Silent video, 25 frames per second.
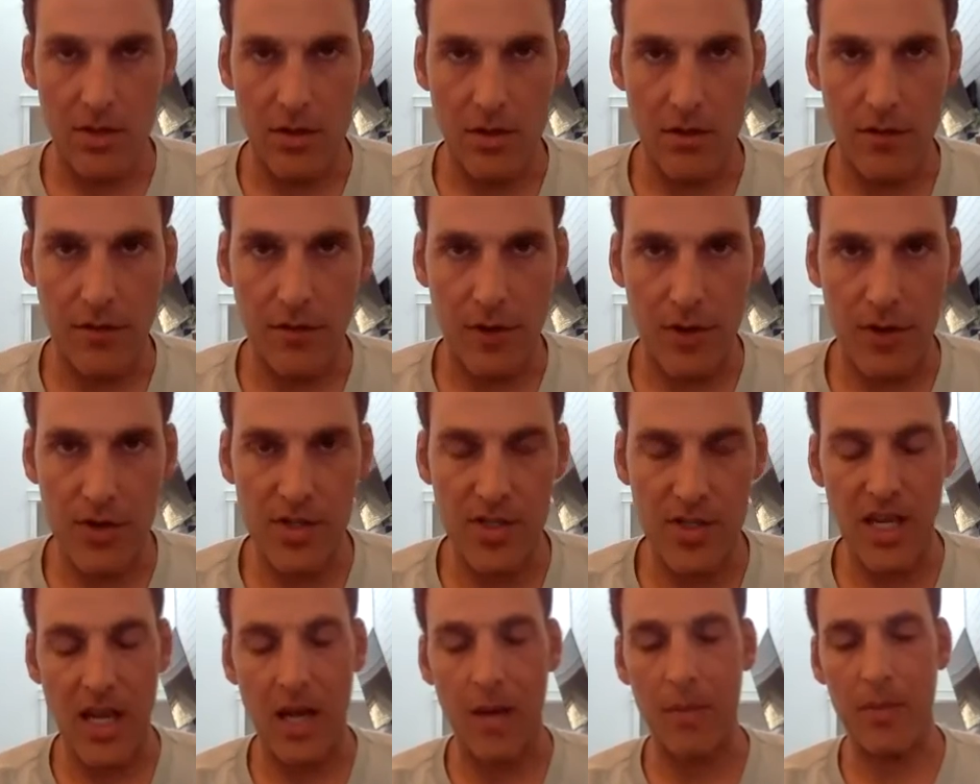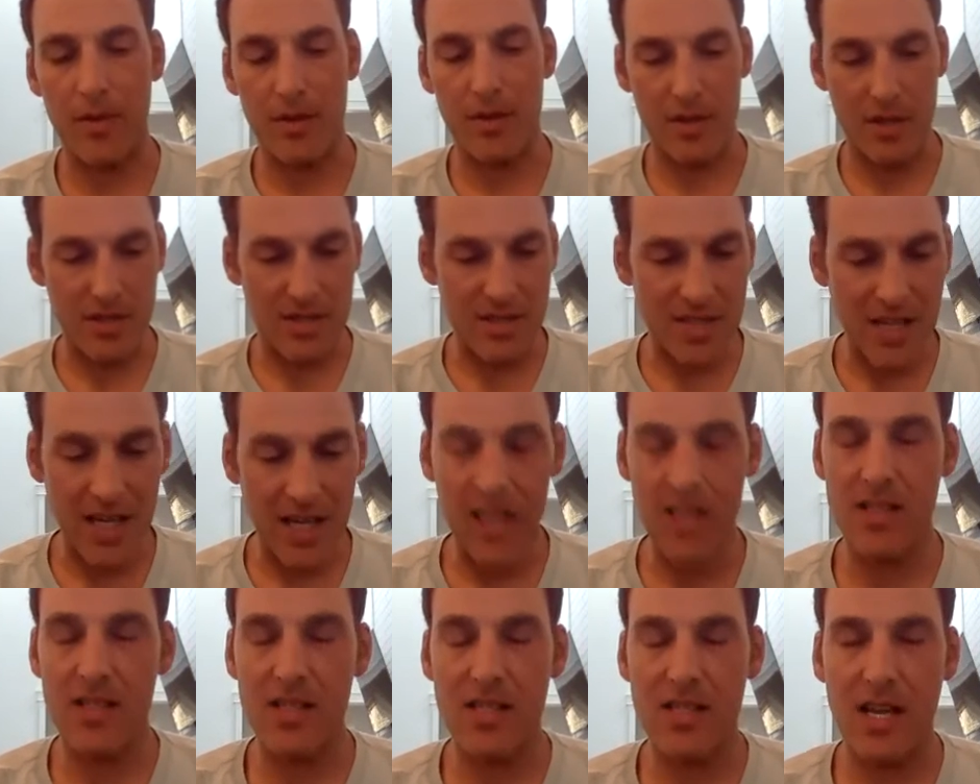the first step. And the
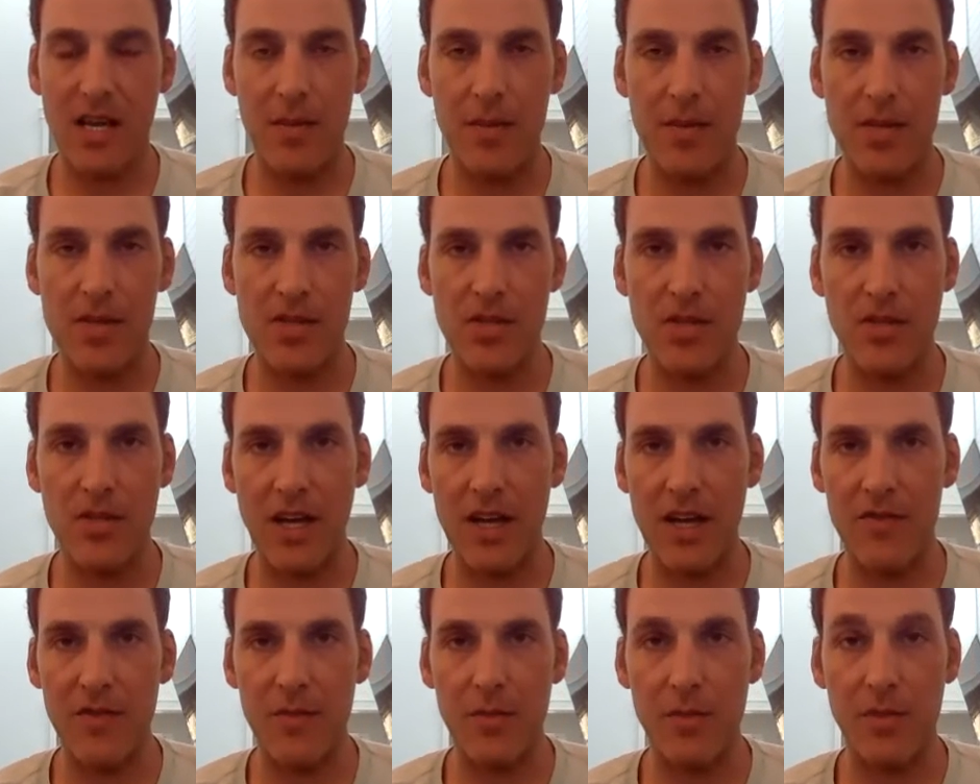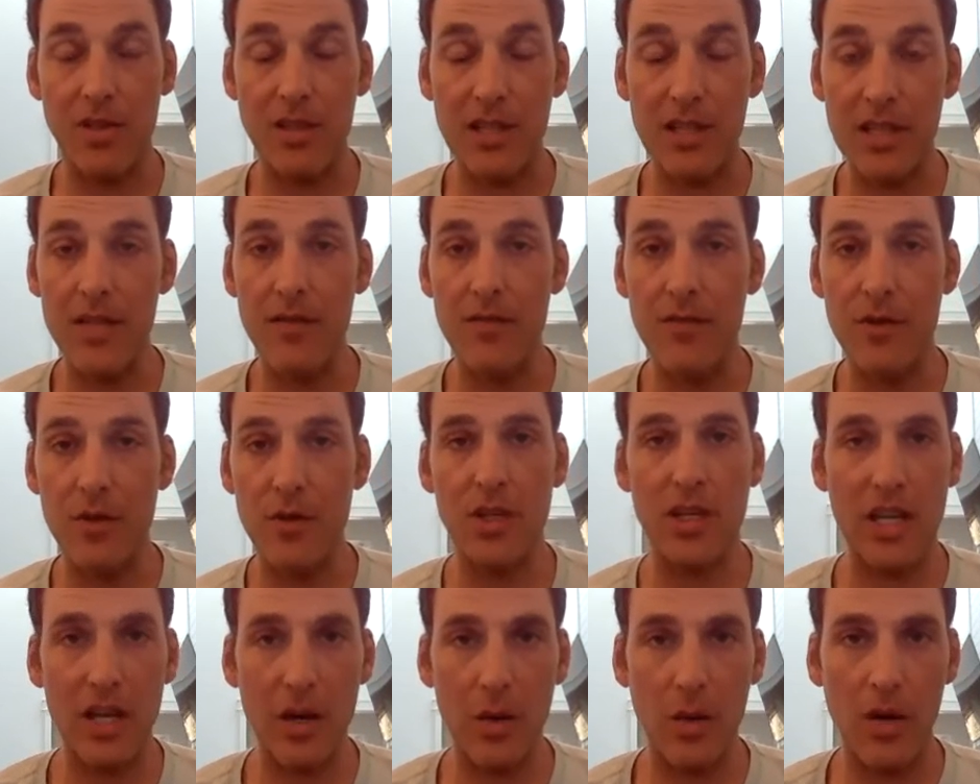second step is you've got to believe you
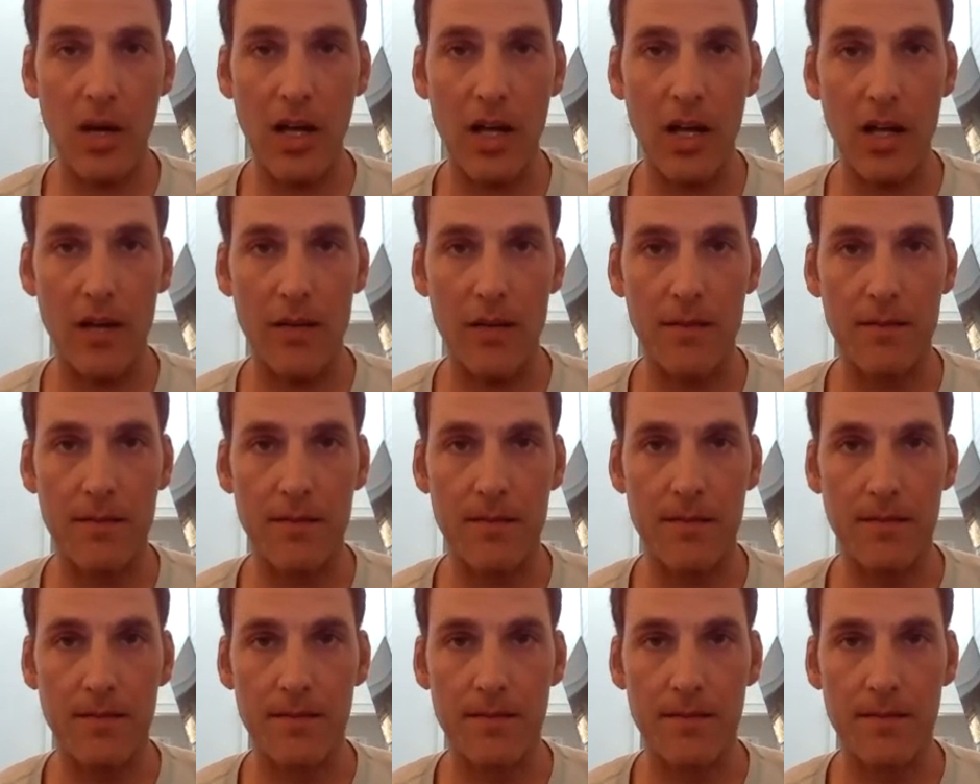can get well,